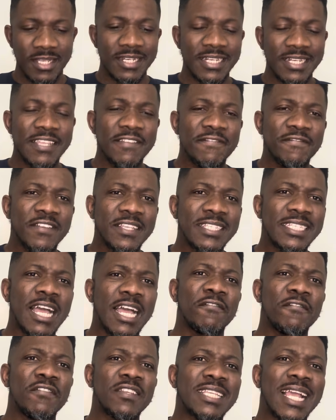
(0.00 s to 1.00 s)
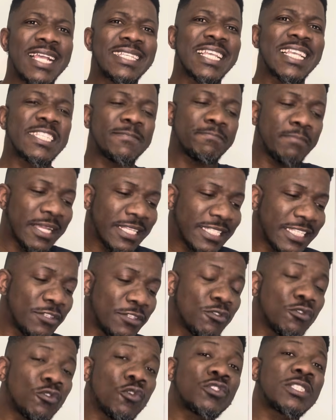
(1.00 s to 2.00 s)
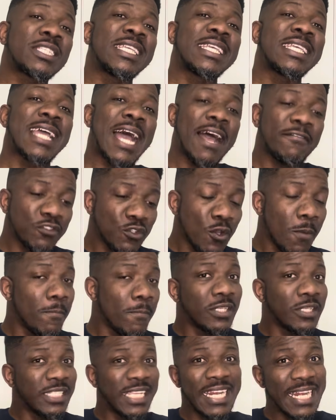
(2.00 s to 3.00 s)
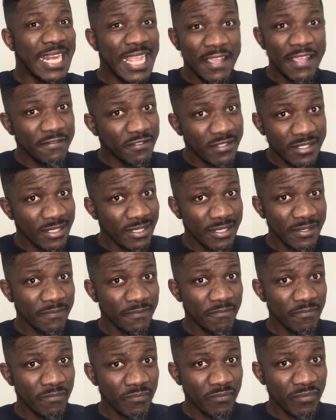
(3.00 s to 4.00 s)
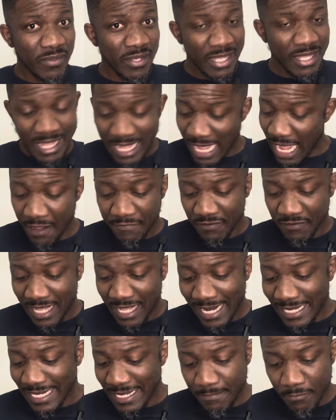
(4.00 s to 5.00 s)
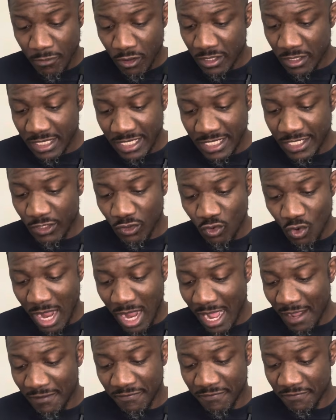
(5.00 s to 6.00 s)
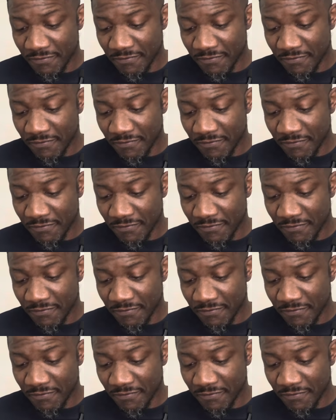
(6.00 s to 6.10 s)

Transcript: The visa officer is expecting you to still have some money left after the money you have